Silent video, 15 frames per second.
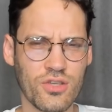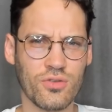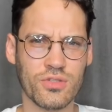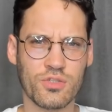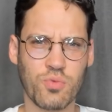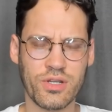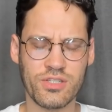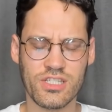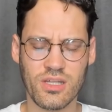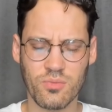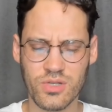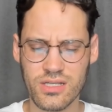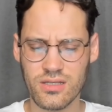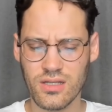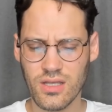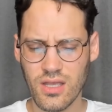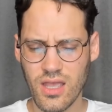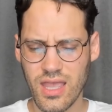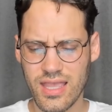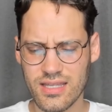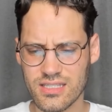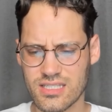Is when someone
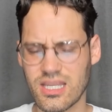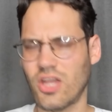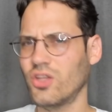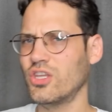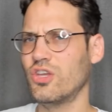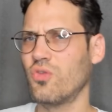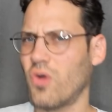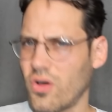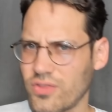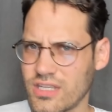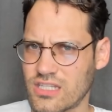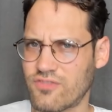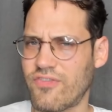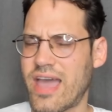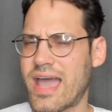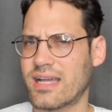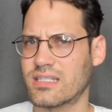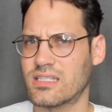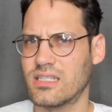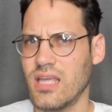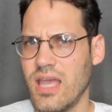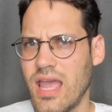is telling you all these facts
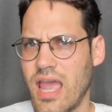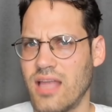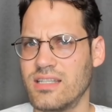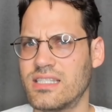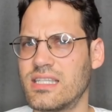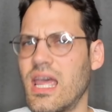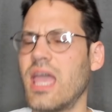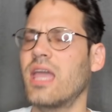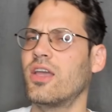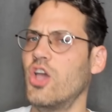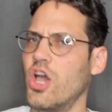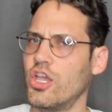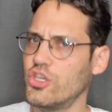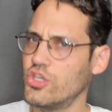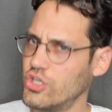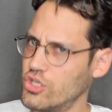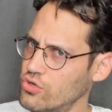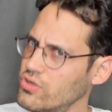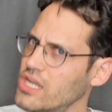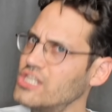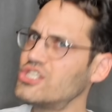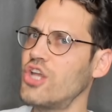and saying, you
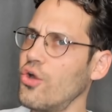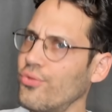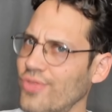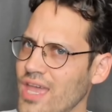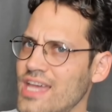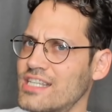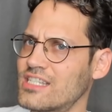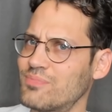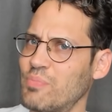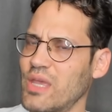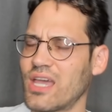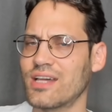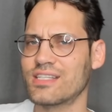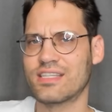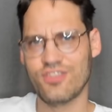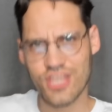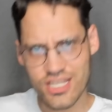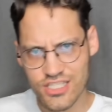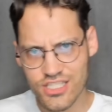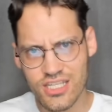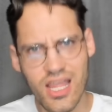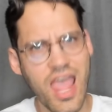need to know this because
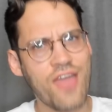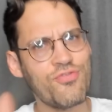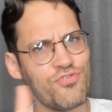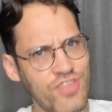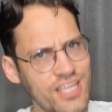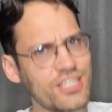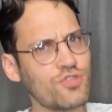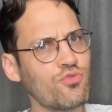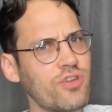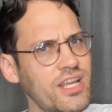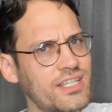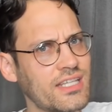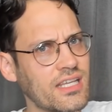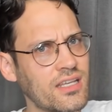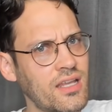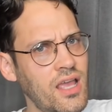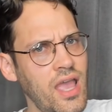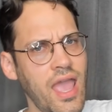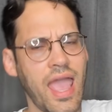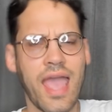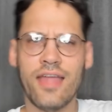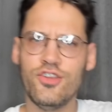this and this reason,
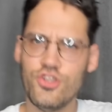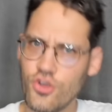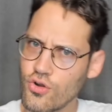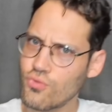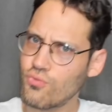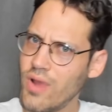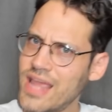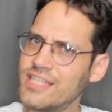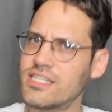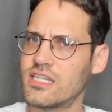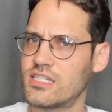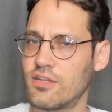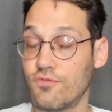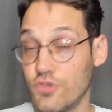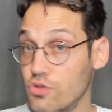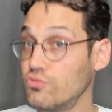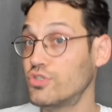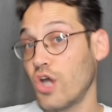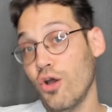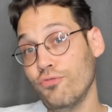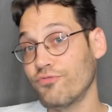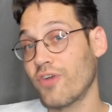and you're racist if you
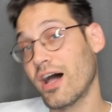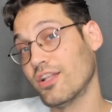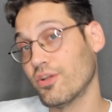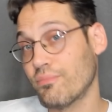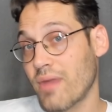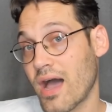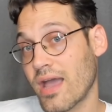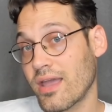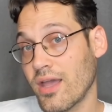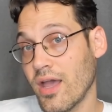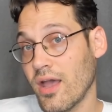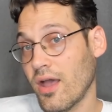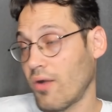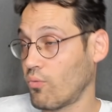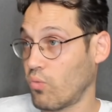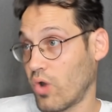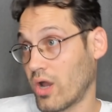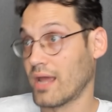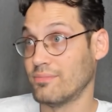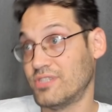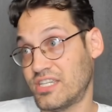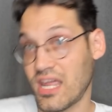don't follow my what
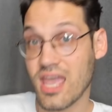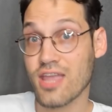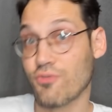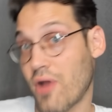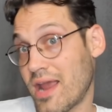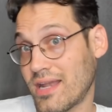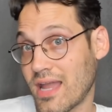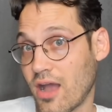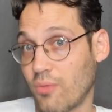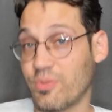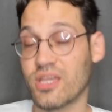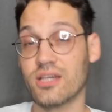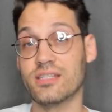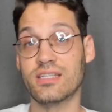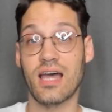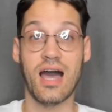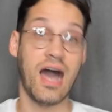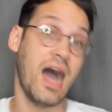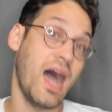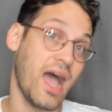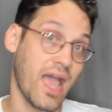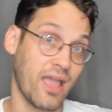I'm saying right now because
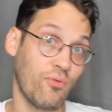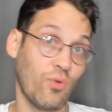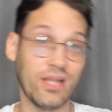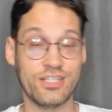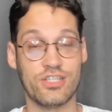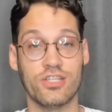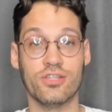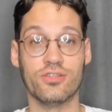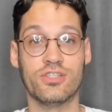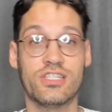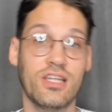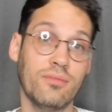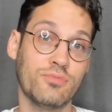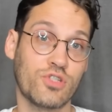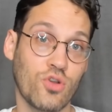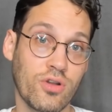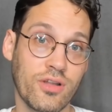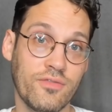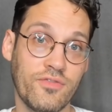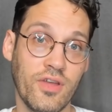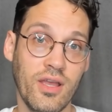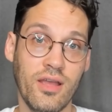I went to some sort
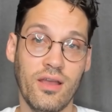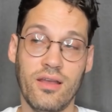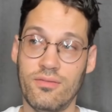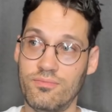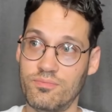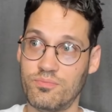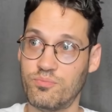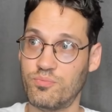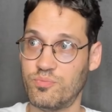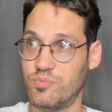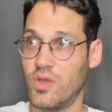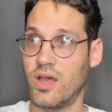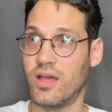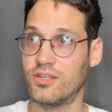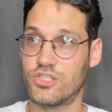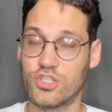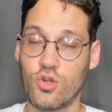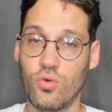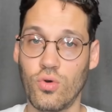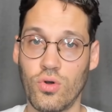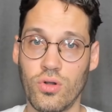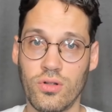of uh,
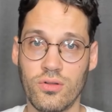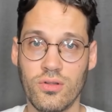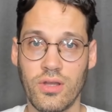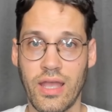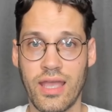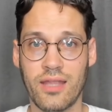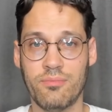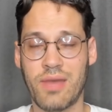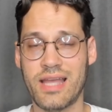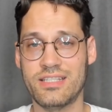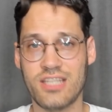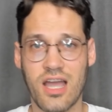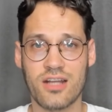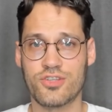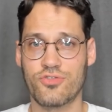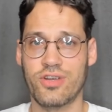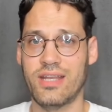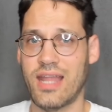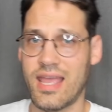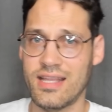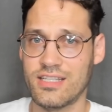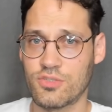school and my doctorate
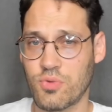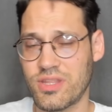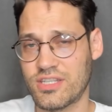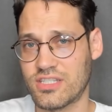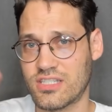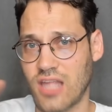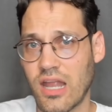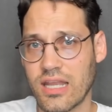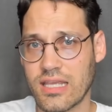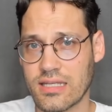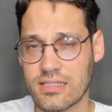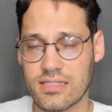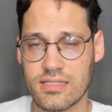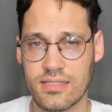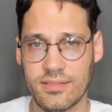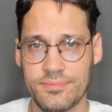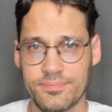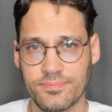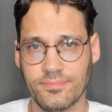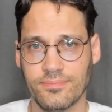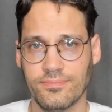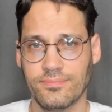ends with studies.
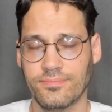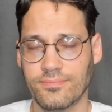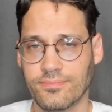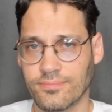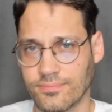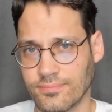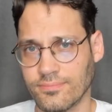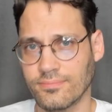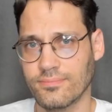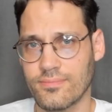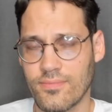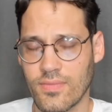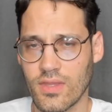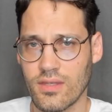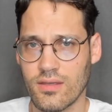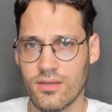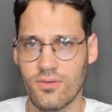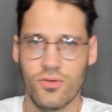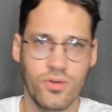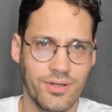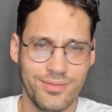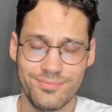Mm-hmm.
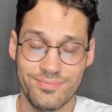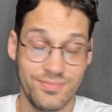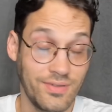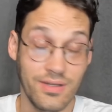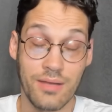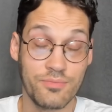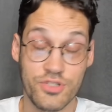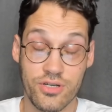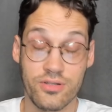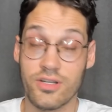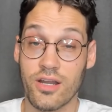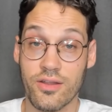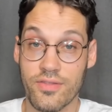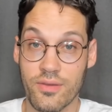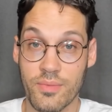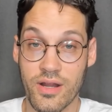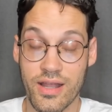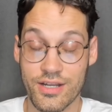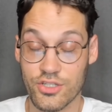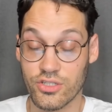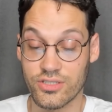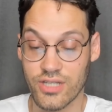Or I'm sure none of them are
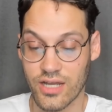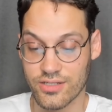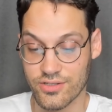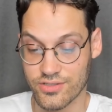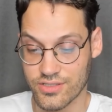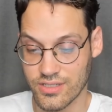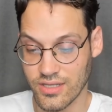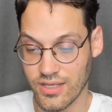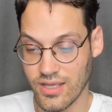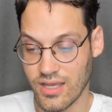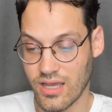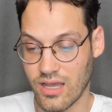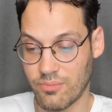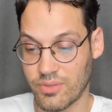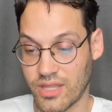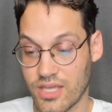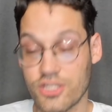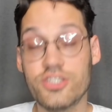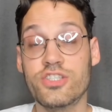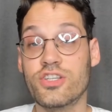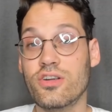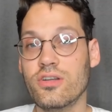actually doctors, uh, but they
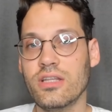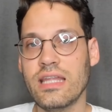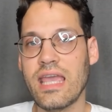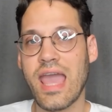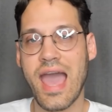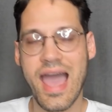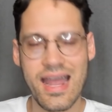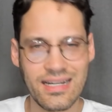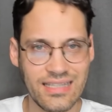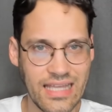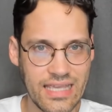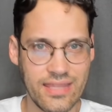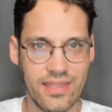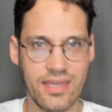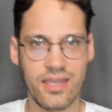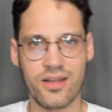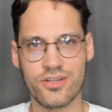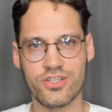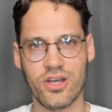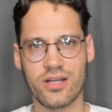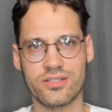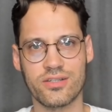certainly act like they are
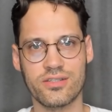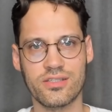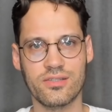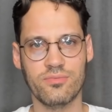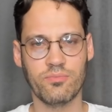doctors.